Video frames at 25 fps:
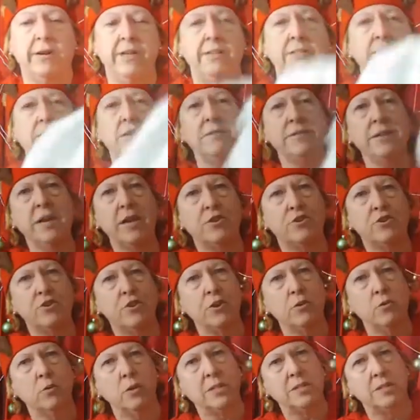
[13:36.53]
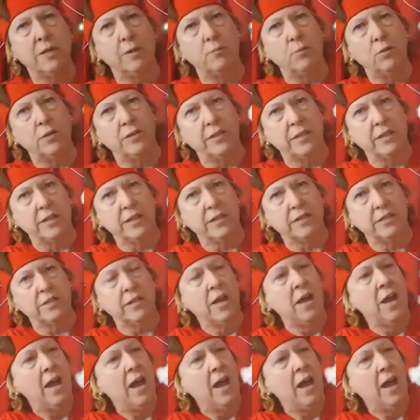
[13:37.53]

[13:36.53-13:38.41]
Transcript: I'm still not sure what's up with this.